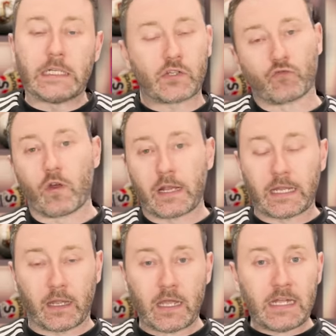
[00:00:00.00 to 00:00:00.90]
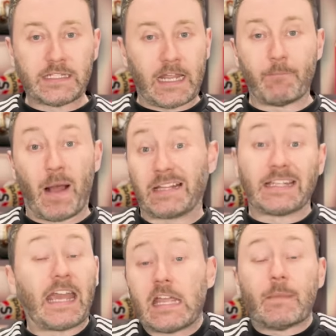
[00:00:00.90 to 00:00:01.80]
struggling to impact the
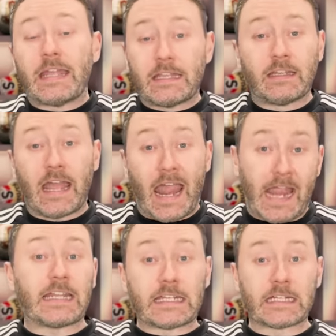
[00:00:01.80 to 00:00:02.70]
game in any